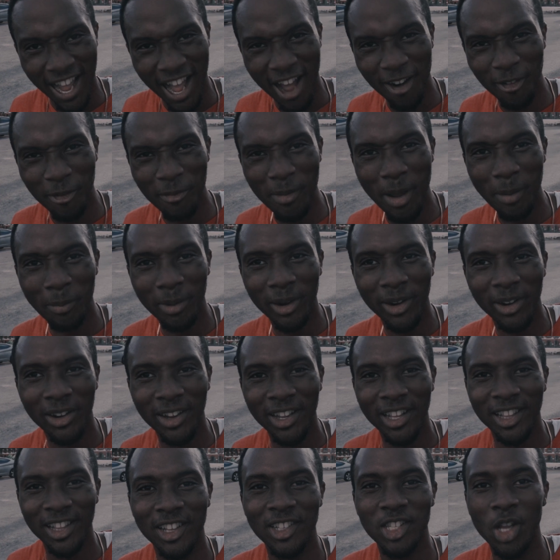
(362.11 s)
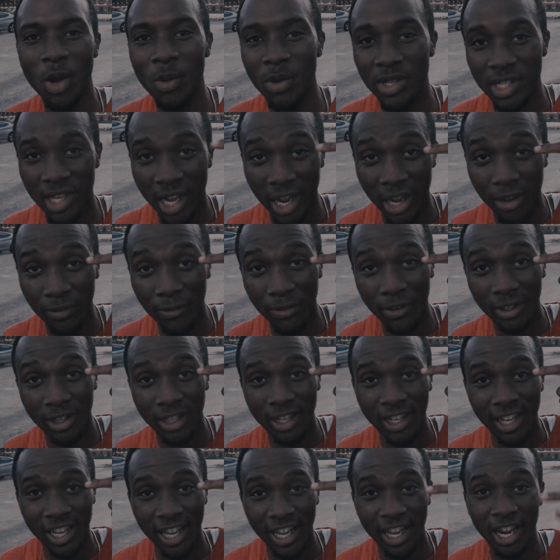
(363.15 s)
And remember, there's always an
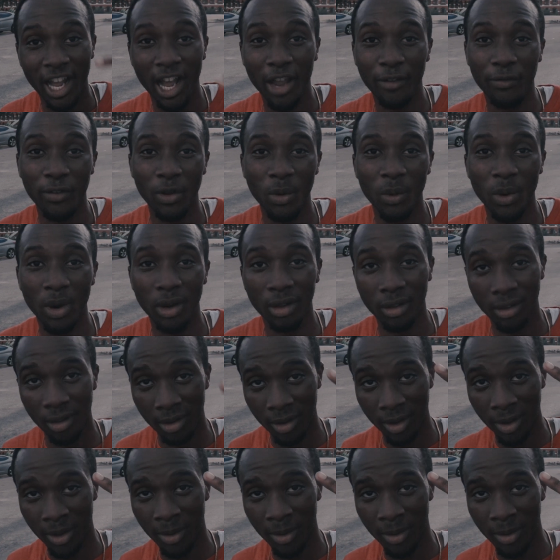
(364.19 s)
Ifill in Ifill World.